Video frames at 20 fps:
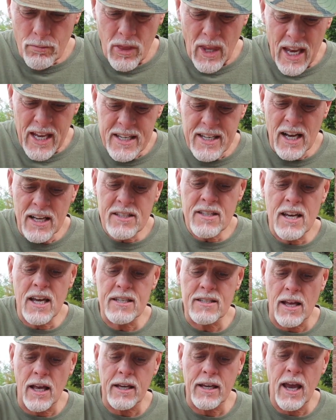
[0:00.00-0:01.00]
It does
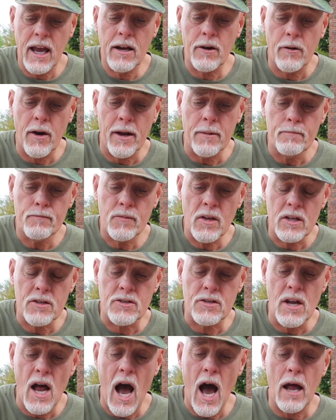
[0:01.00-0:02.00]
taste like Gatorade. It's
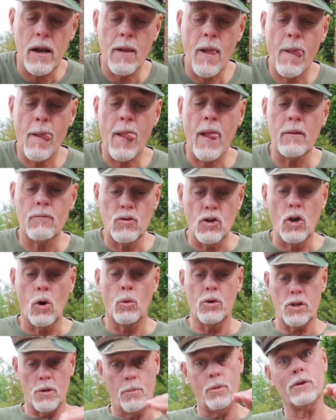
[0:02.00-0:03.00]
not,
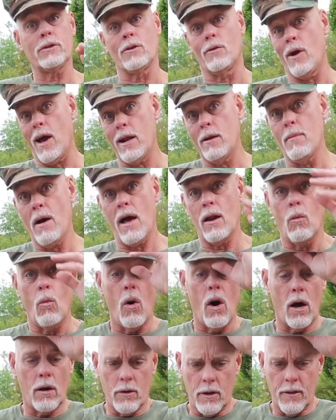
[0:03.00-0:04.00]
when you put the right amount of
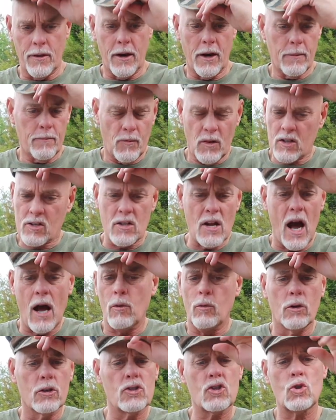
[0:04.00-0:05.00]
water in there, it's not
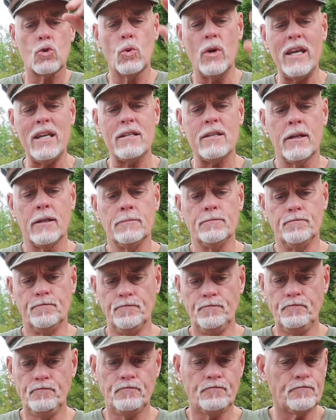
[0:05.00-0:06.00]
real sweet.
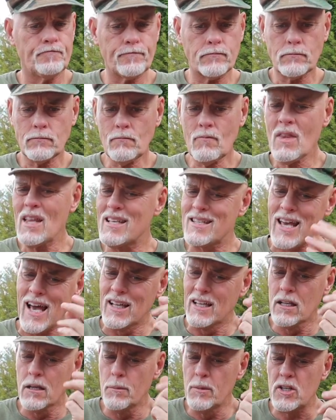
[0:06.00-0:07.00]
It's got a
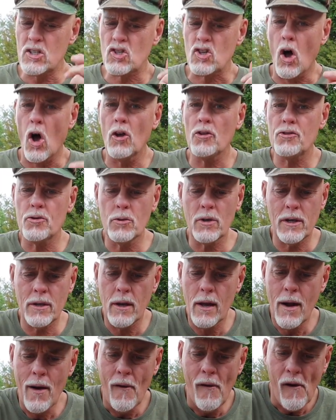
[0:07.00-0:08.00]
little bit of salt to it.
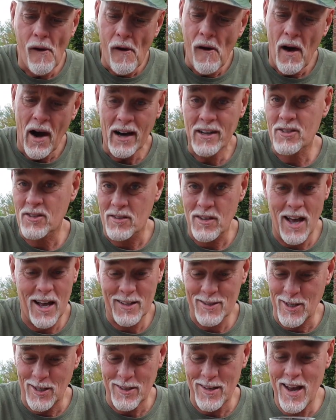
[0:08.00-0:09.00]

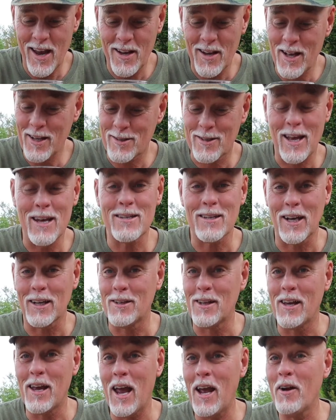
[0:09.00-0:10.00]
That's a dang, it tastes like
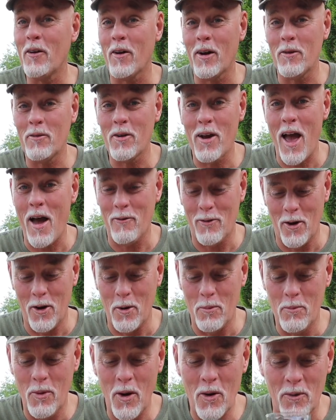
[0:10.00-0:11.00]
the Gatorade we have on our
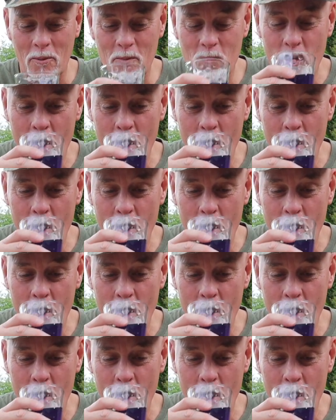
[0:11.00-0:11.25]
boat.